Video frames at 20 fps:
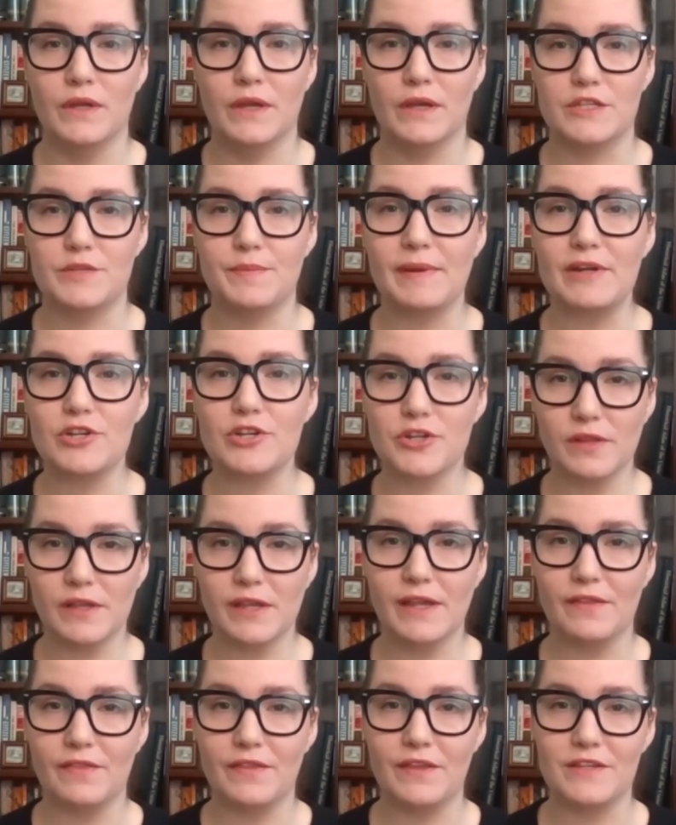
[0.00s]

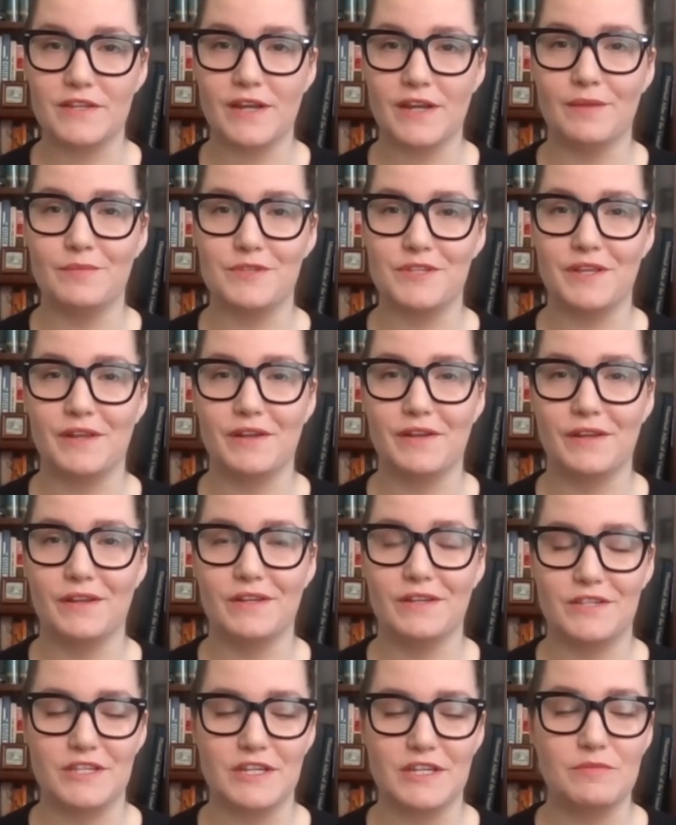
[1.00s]
especially in these times, that
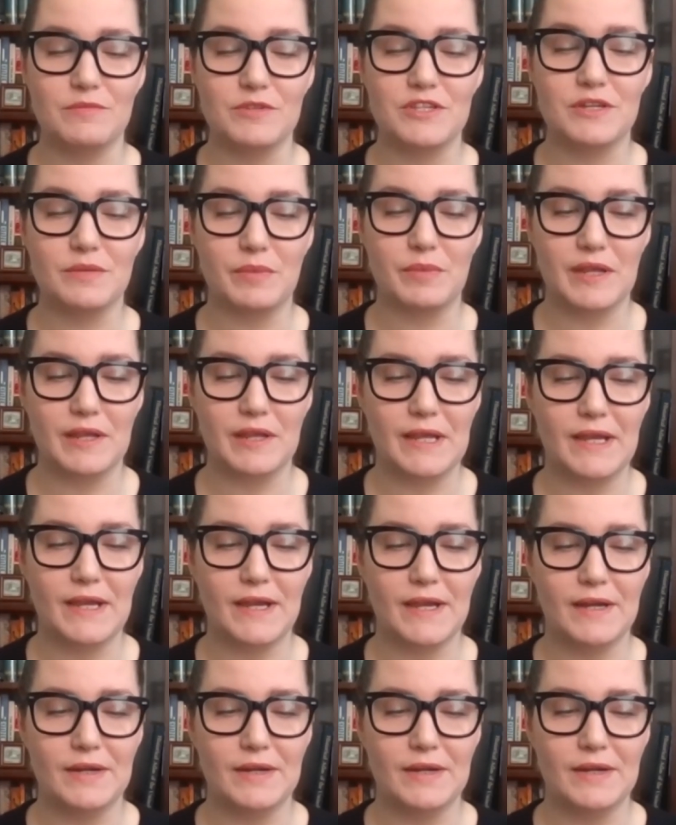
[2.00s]
it seems to be